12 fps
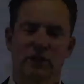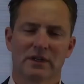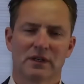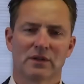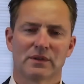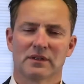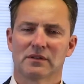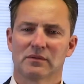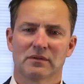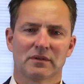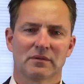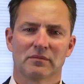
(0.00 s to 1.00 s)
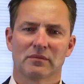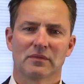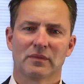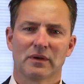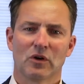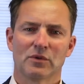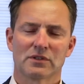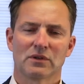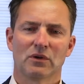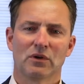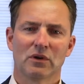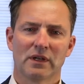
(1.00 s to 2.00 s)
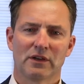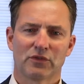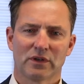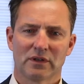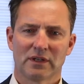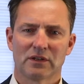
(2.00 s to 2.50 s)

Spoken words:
find out that almost all African